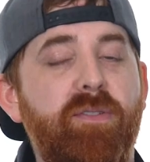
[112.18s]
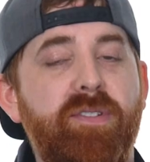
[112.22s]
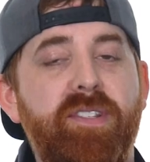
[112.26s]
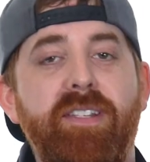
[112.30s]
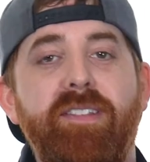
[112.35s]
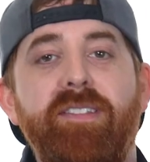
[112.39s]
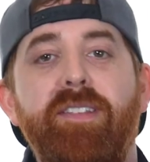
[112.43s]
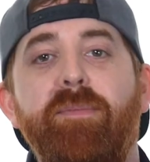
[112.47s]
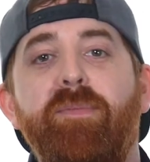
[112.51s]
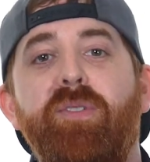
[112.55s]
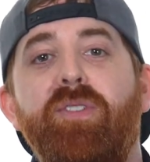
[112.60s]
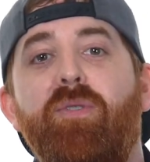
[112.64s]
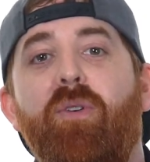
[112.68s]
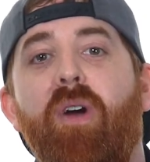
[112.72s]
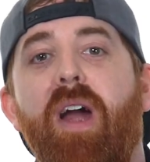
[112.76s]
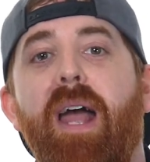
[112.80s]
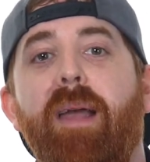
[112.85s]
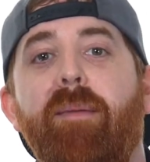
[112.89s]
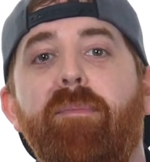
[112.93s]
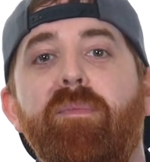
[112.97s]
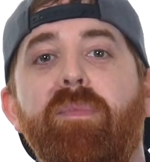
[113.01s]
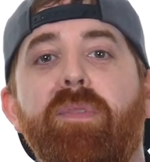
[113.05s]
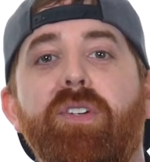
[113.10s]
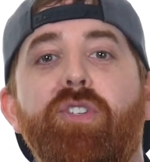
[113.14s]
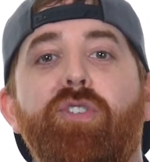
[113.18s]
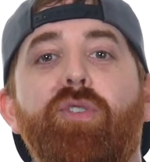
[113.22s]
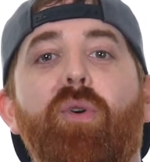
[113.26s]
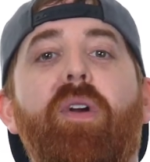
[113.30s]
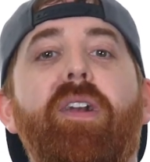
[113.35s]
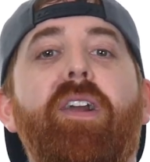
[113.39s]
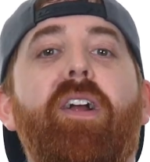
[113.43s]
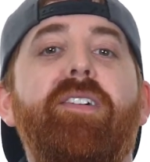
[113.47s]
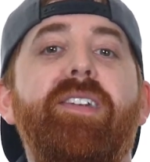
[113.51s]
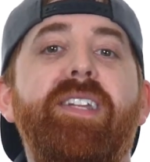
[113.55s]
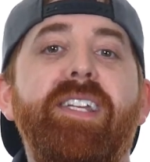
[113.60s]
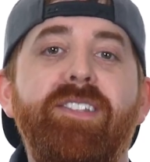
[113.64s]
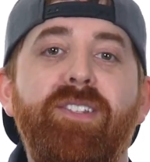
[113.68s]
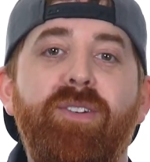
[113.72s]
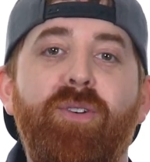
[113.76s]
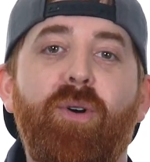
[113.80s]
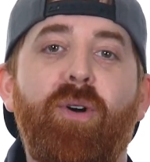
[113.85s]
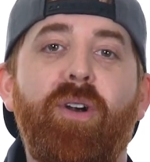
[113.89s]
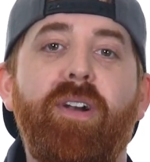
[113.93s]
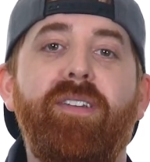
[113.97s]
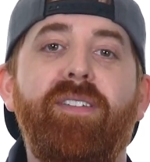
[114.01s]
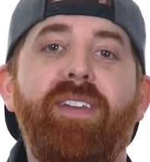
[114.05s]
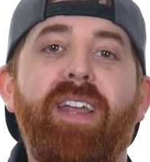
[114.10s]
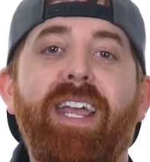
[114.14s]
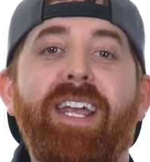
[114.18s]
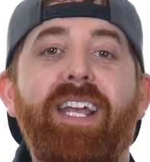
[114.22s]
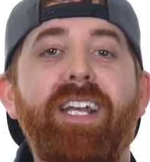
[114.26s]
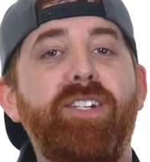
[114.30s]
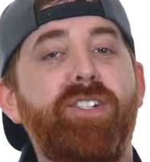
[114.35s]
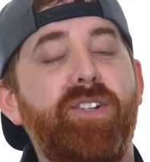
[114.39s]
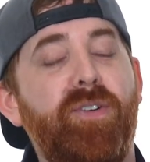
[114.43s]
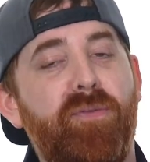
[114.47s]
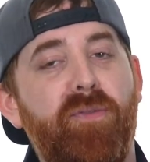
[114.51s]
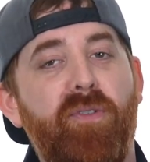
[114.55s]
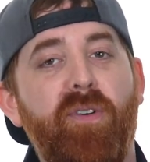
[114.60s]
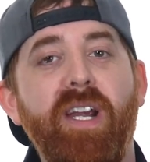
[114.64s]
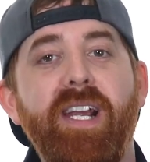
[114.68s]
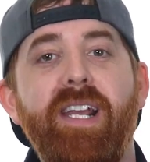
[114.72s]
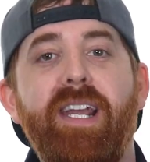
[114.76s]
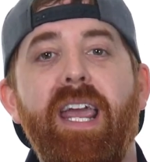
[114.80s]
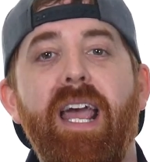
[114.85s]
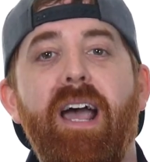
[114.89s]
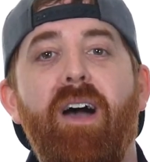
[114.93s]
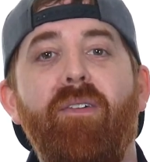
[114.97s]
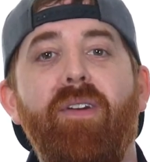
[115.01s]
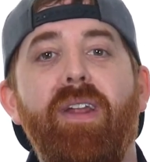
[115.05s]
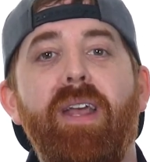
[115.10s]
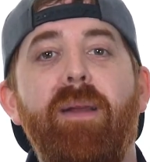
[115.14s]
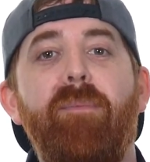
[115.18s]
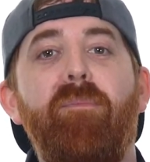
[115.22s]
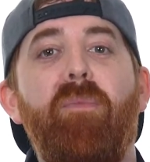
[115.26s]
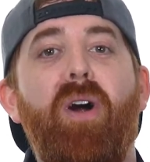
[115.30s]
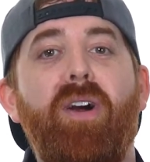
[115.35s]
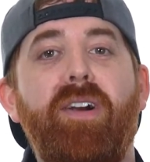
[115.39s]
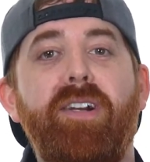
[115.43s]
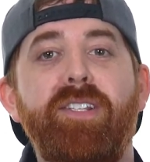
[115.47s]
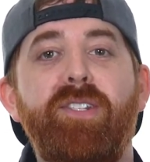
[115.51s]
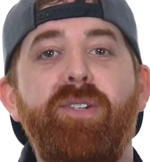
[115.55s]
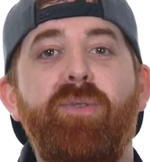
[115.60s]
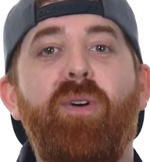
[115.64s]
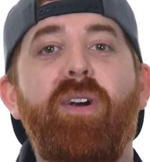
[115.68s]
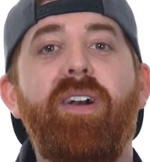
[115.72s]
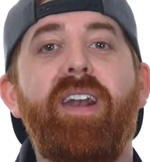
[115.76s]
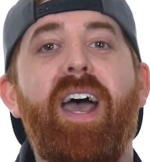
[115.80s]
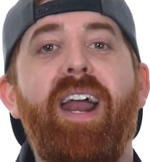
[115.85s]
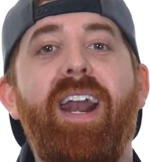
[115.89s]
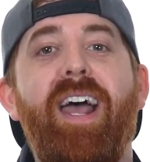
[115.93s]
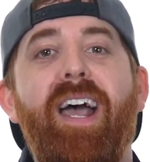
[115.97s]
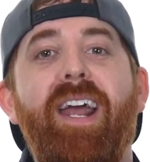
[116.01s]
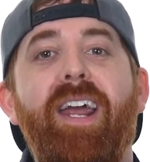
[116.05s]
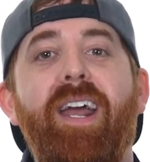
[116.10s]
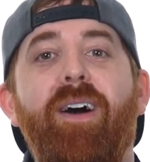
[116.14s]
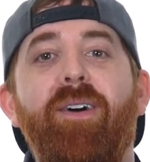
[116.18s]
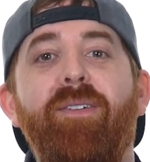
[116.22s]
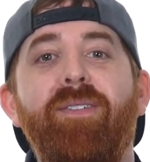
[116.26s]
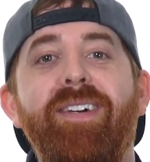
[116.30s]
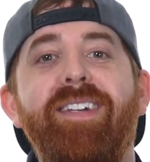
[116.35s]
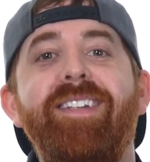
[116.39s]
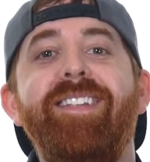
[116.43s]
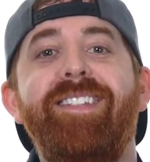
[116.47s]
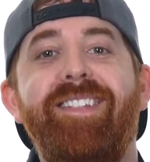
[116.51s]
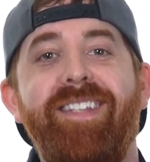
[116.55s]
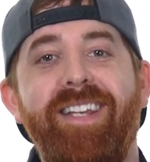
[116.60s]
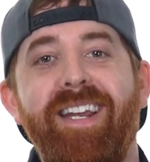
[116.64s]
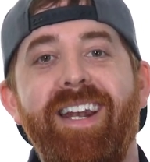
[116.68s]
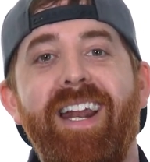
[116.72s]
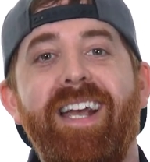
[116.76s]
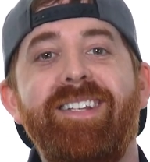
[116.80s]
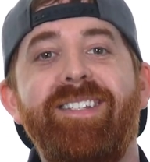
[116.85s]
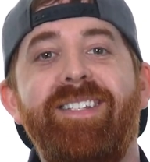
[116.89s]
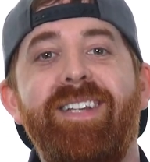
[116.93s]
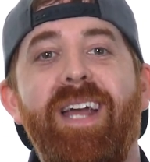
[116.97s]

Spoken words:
us and subscribe, join our Discord, and get your free account at marketsquare.io. See you next